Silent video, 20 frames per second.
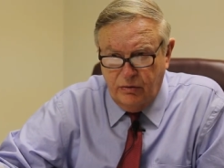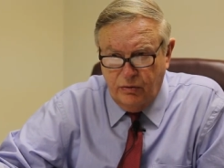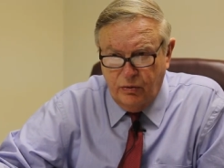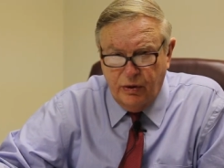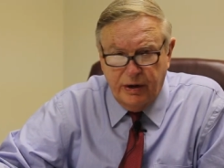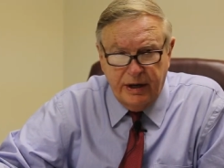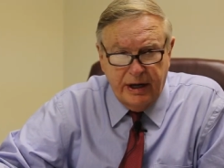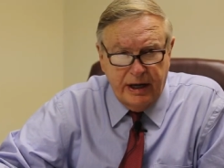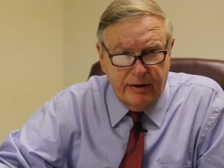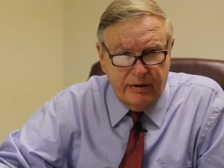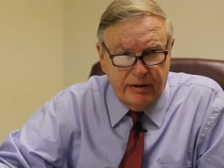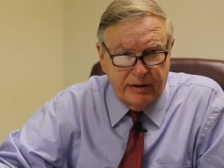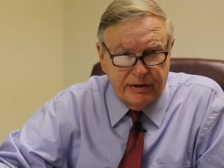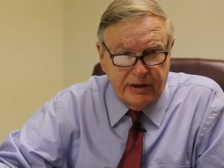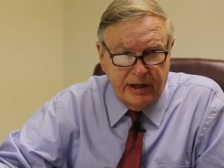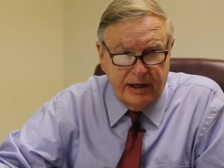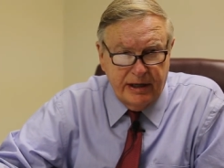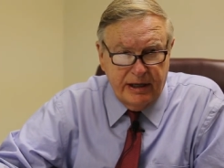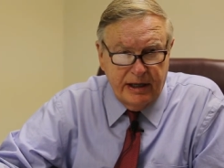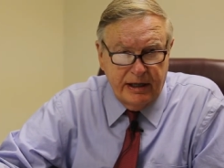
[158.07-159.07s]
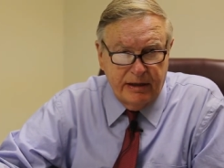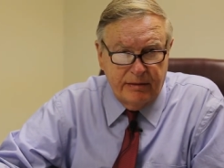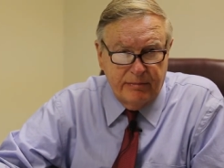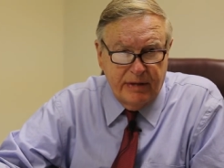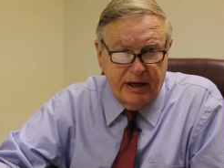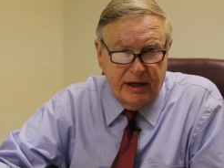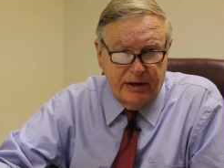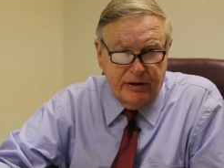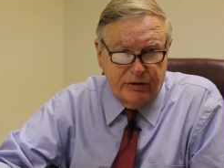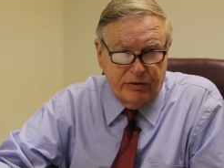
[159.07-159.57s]
what areas they need
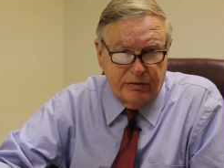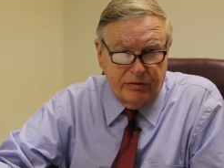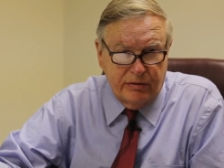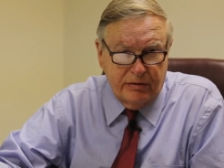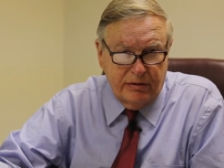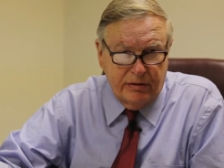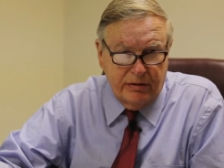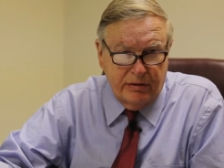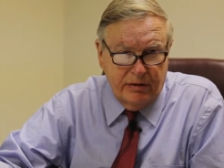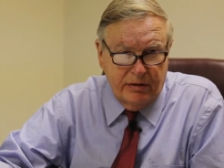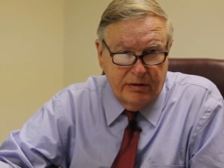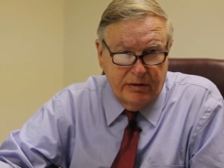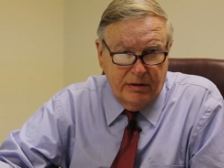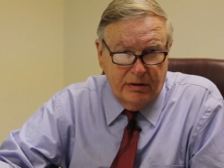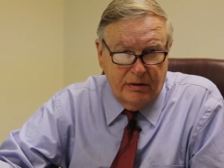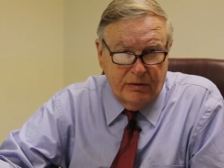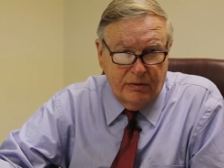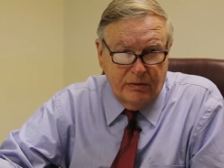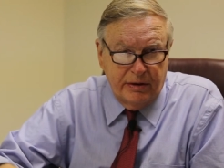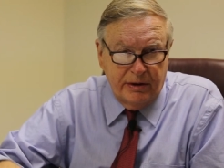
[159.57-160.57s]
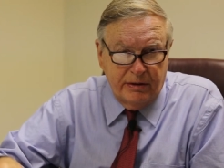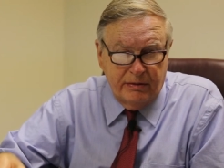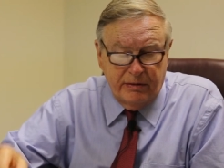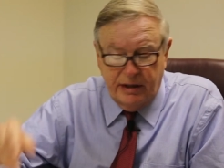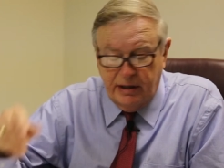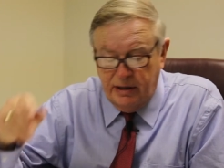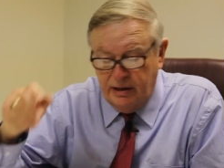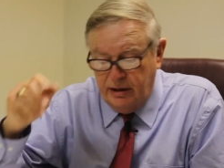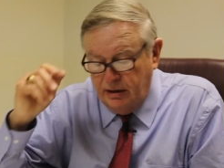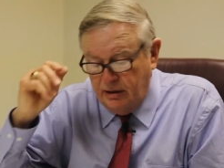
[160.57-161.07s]
measured when
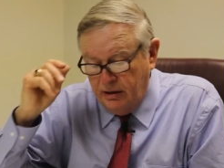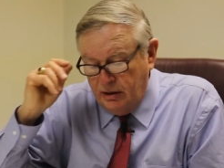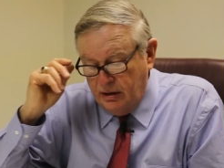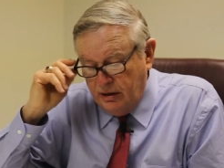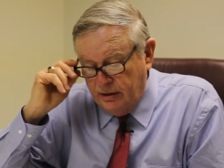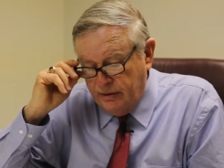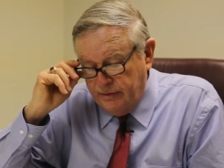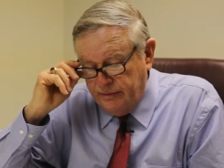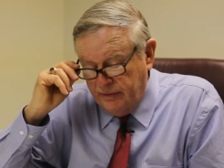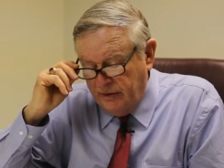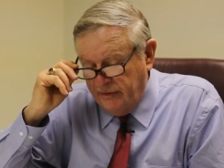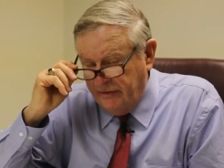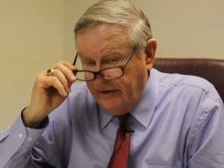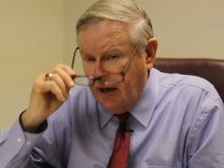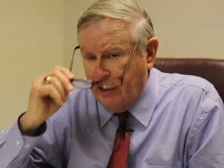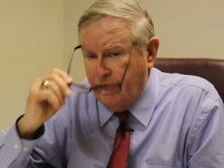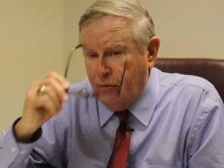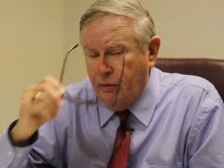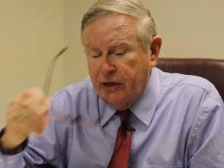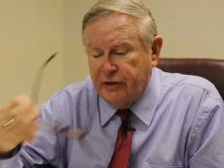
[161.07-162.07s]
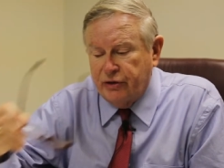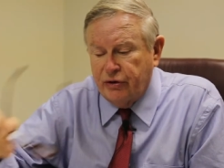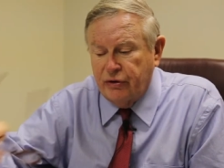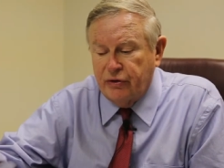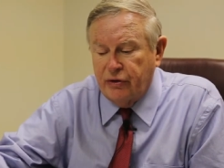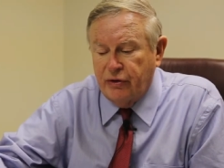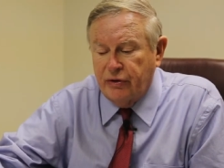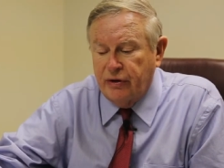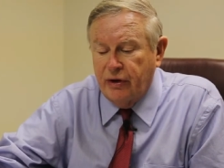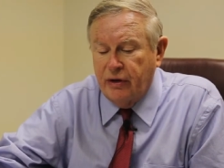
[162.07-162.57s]
the uh,
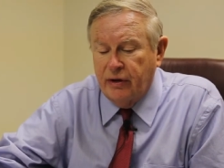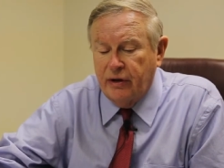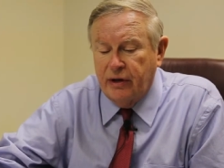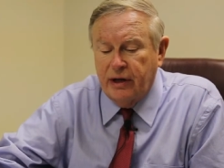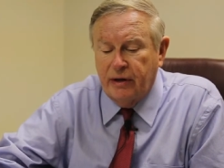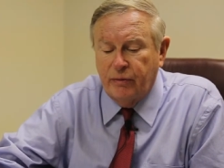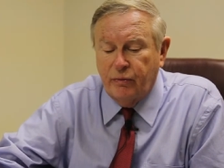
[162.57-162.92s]
evaluations are done.